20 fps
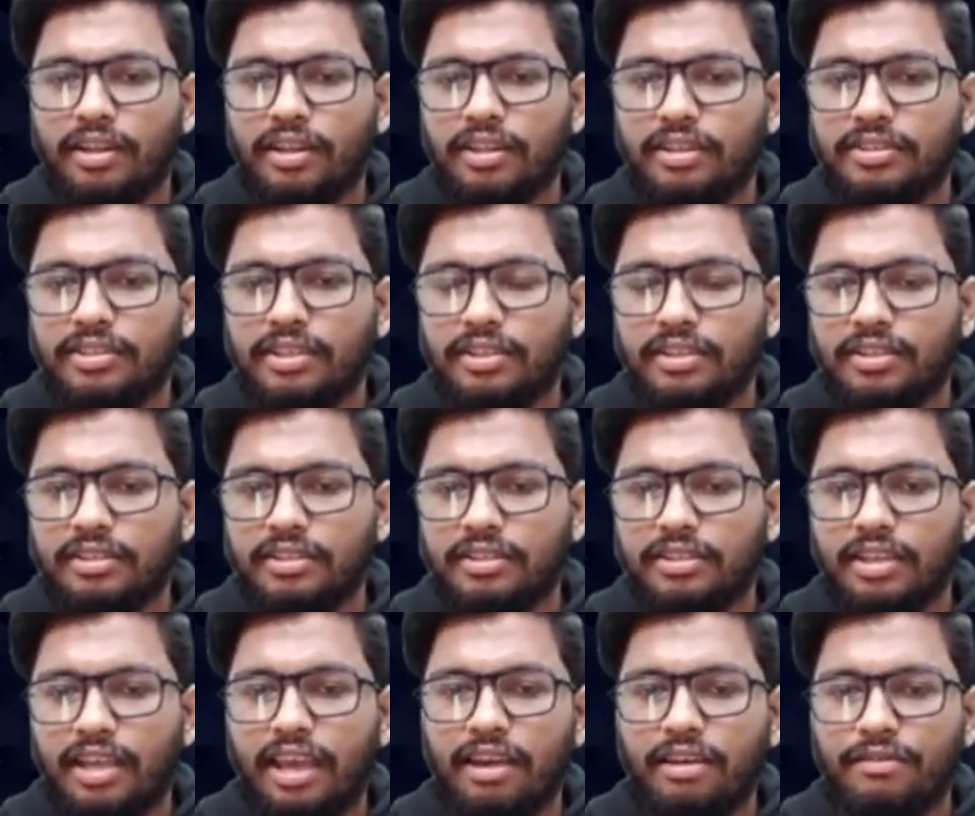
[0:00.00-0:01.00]
let's say that this
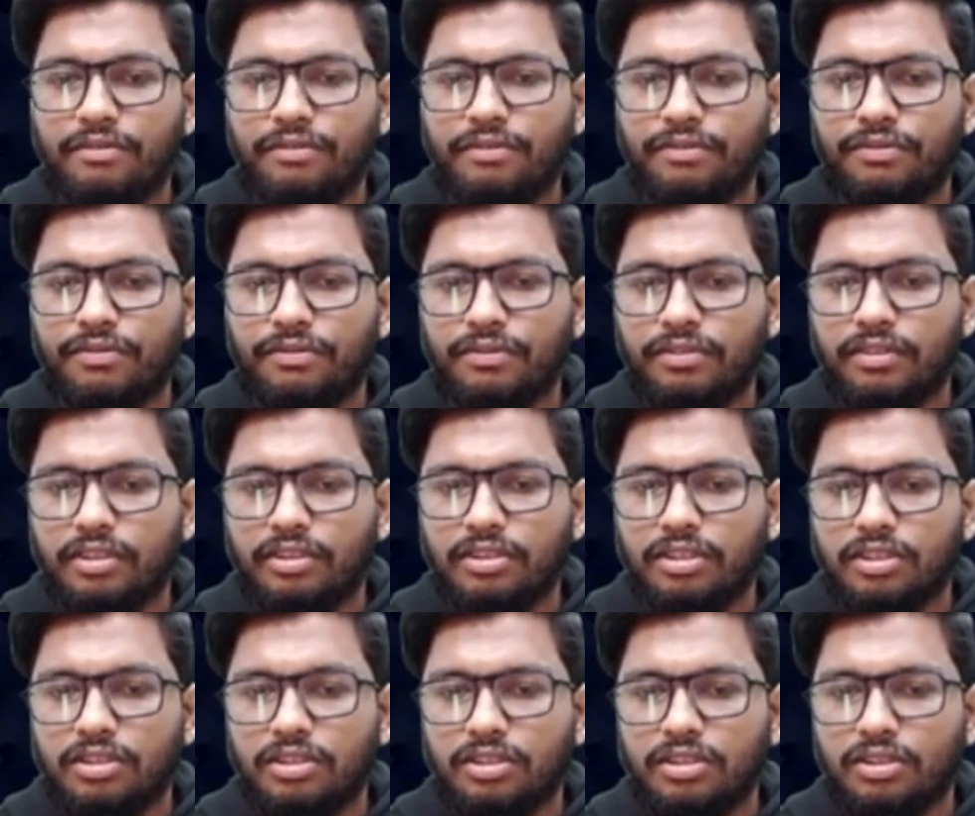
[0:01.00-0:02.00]
is f, this
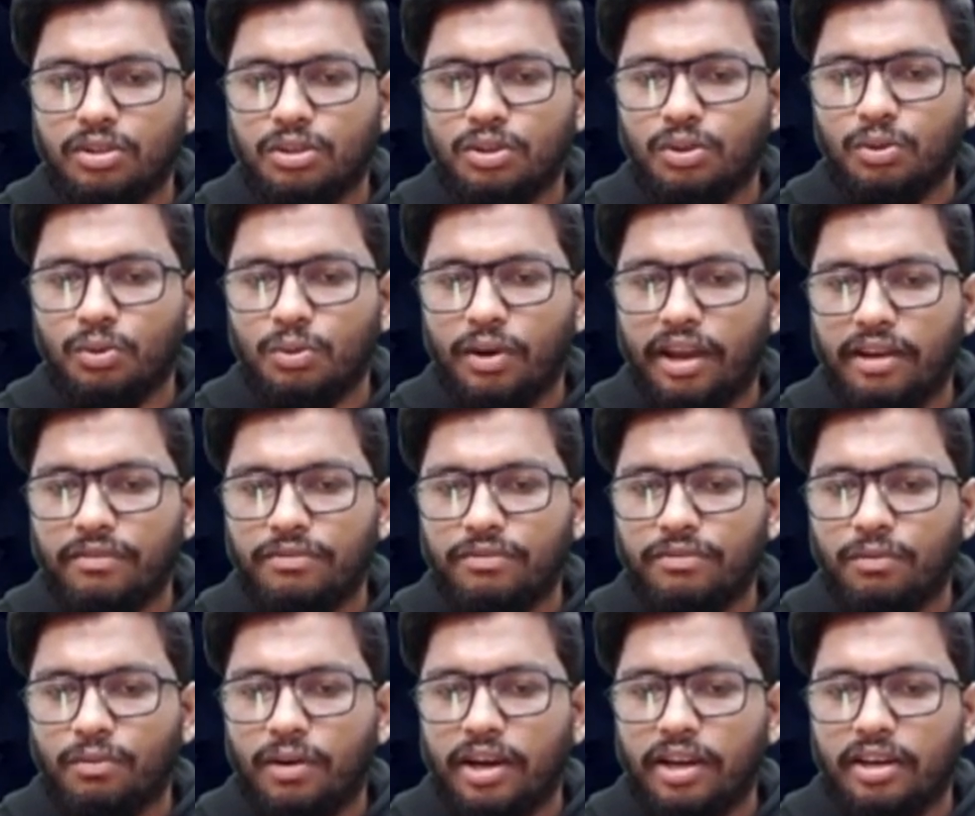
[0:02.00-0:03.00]
is two f
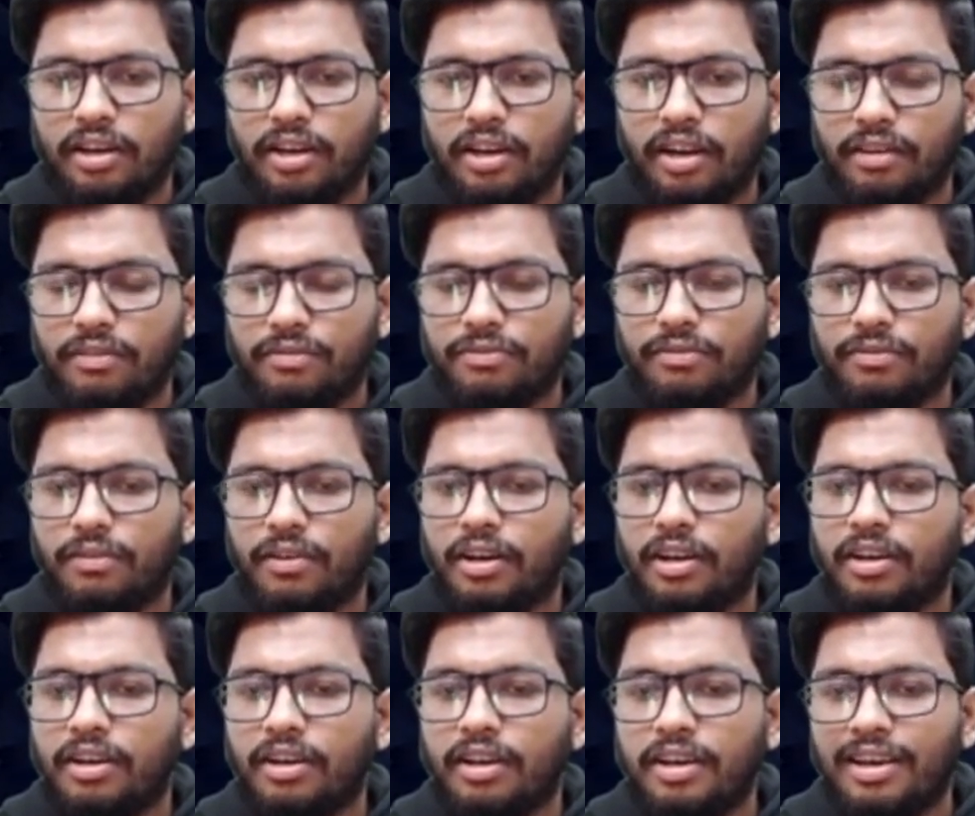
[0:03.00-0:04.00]
one, f
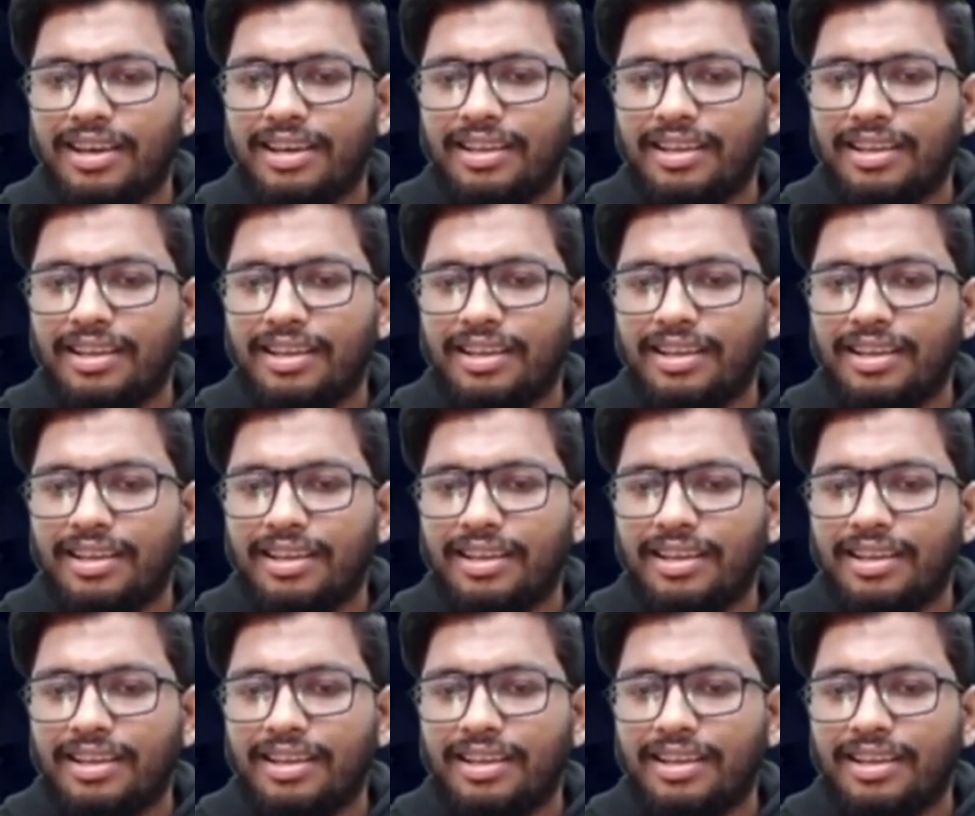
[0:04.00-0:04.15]
one,